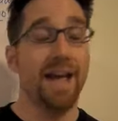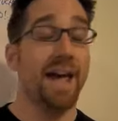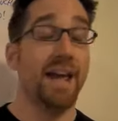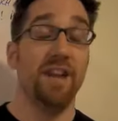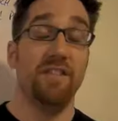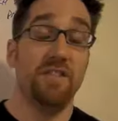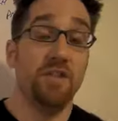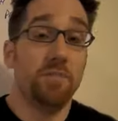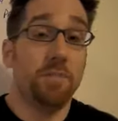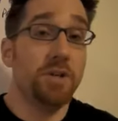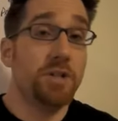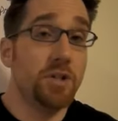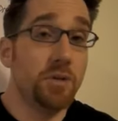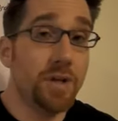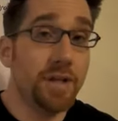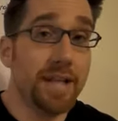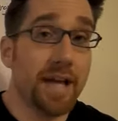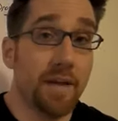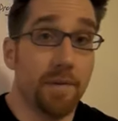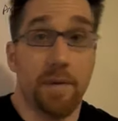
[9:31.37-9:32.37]
And if you've been
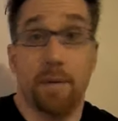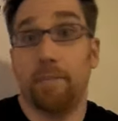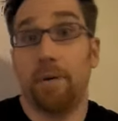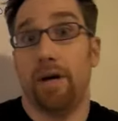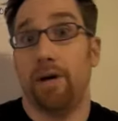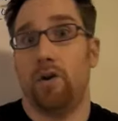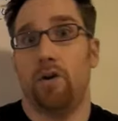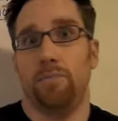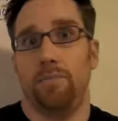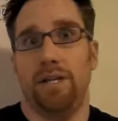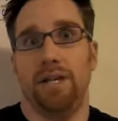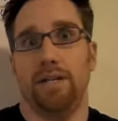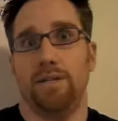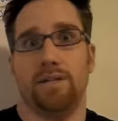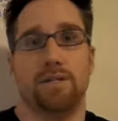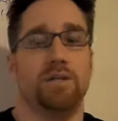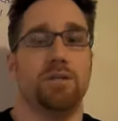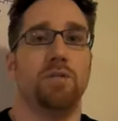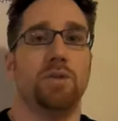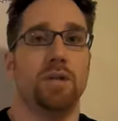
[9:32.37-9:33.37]
doing that, then by all
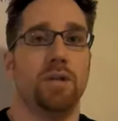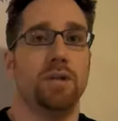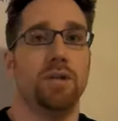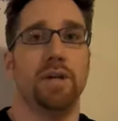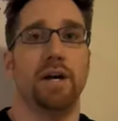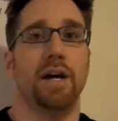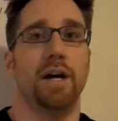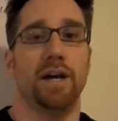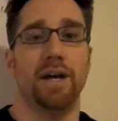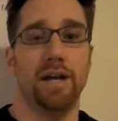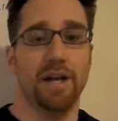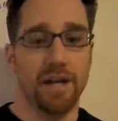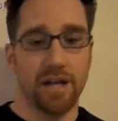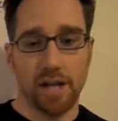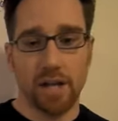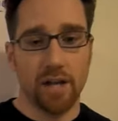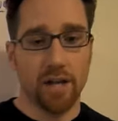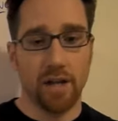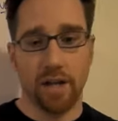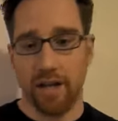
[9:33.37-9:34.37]
means, you can,
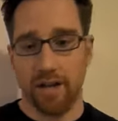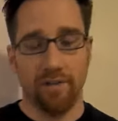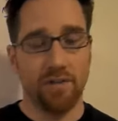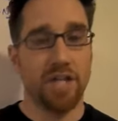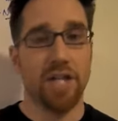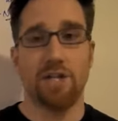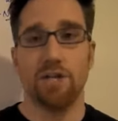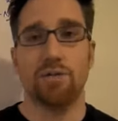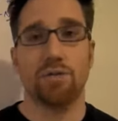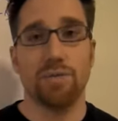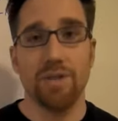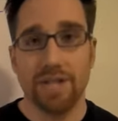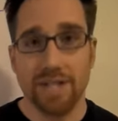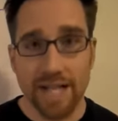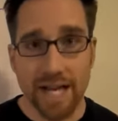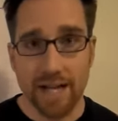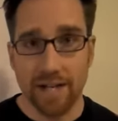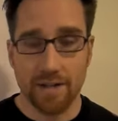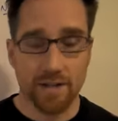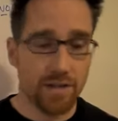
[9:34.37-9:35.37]
if it takes you 3
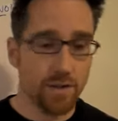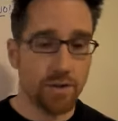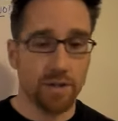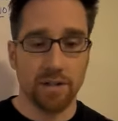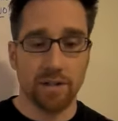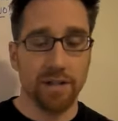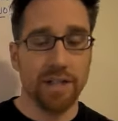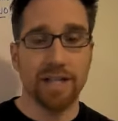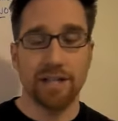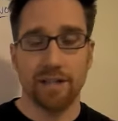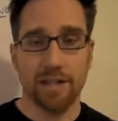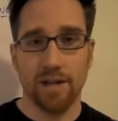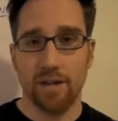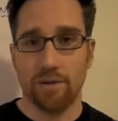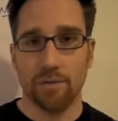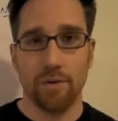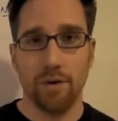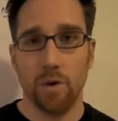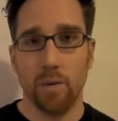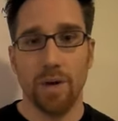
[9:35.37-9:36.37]
seconds, you can delete the
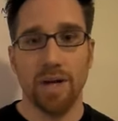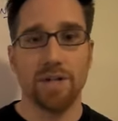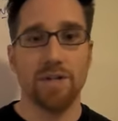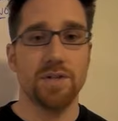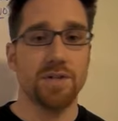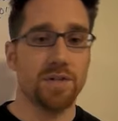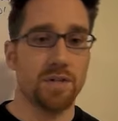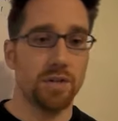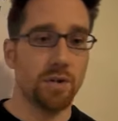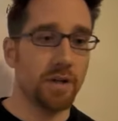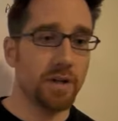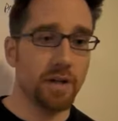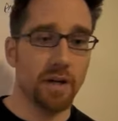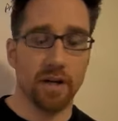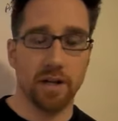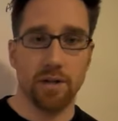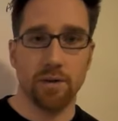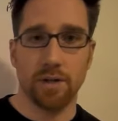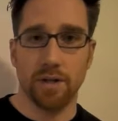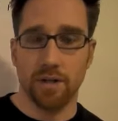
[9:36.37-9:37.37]
301s,
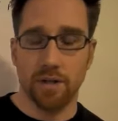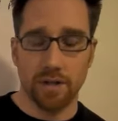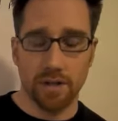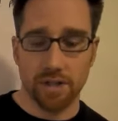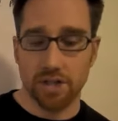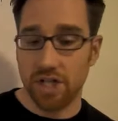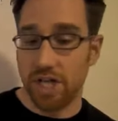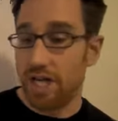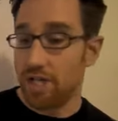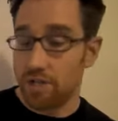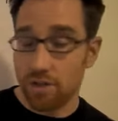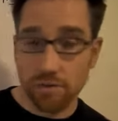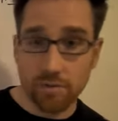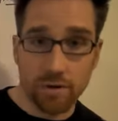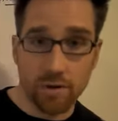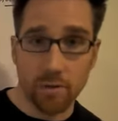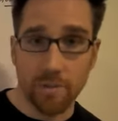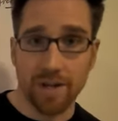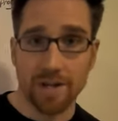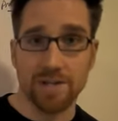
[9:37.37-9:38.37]
you can change the
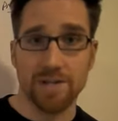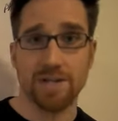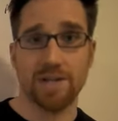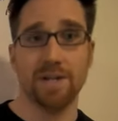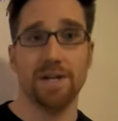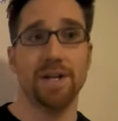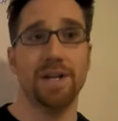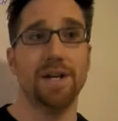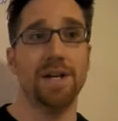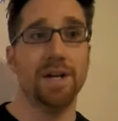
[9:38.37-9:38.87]
301s.